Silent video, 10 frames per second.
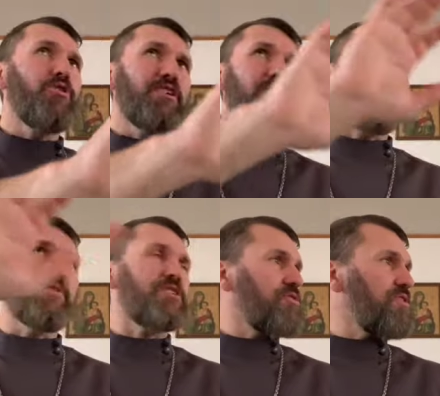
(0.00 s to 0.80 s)
the other
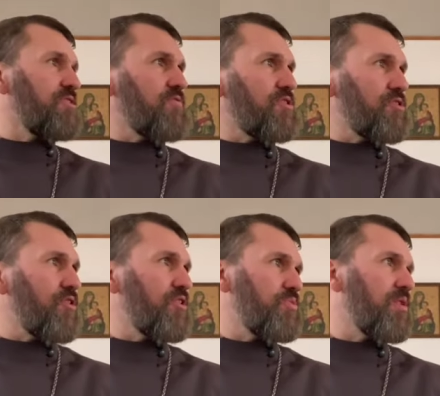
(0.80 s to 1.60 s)
mysteries of the
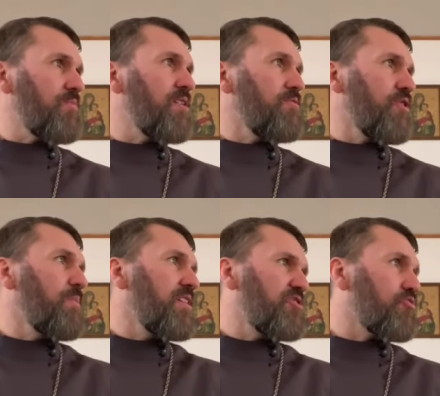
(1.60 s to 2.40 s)
church, we may, we
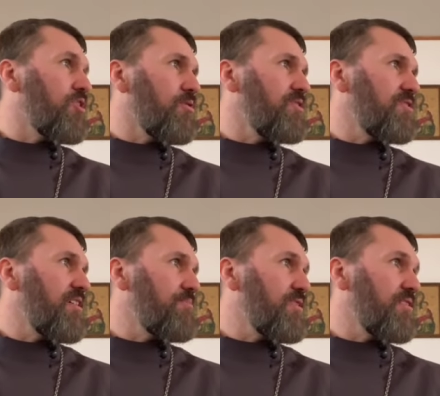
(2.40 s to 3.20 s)
may struggle with
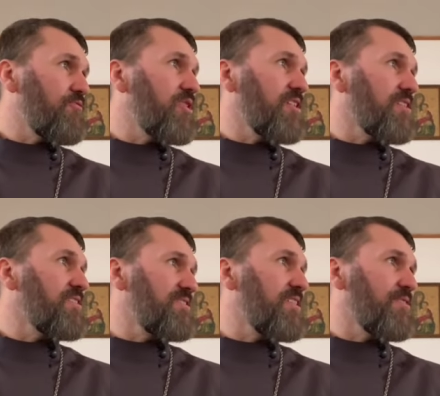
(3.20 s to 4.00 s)
that, but if we can at
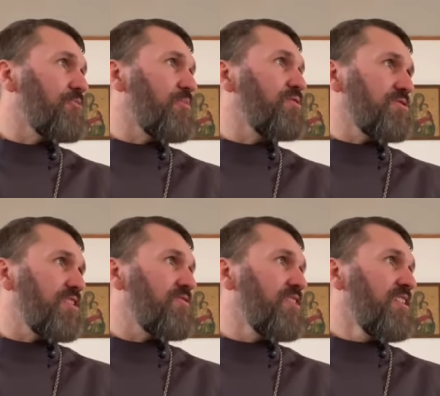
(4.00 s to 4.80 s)
least say we
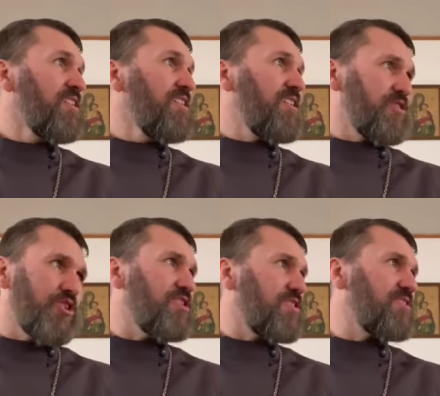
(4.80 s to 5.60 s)
believe in
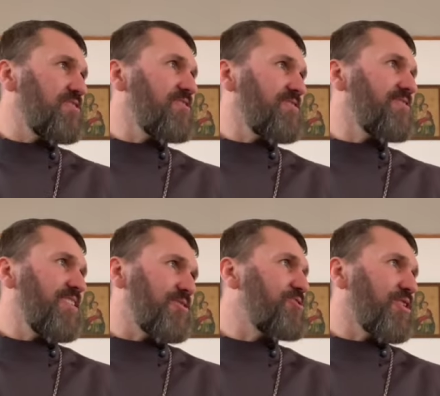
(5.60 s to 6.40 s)
Jesus
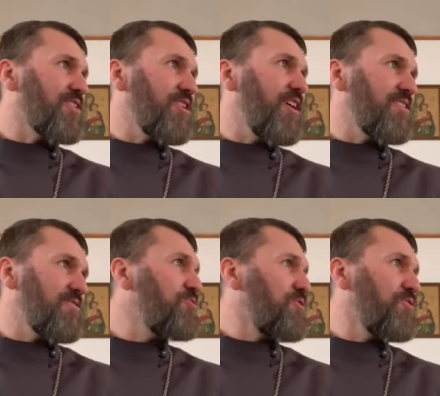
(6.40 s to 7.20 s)
as the Son of God,
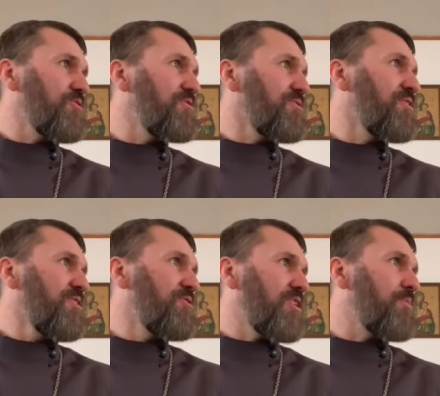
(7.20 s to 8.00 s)
who
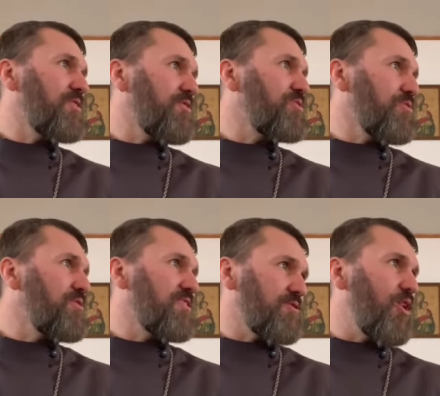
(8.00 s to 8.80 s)
who came into this world
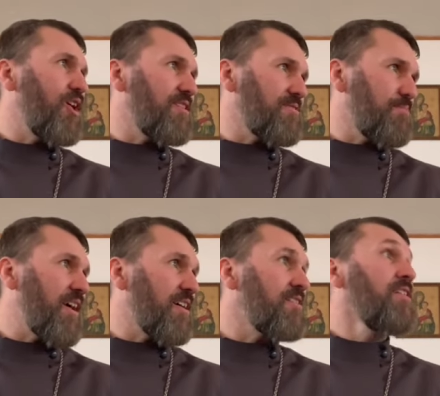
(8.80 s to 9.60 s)
as God and
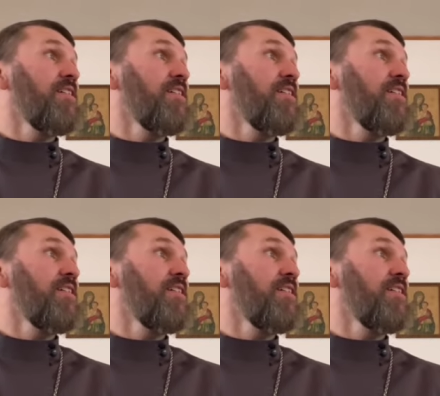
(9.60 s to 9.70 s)
man.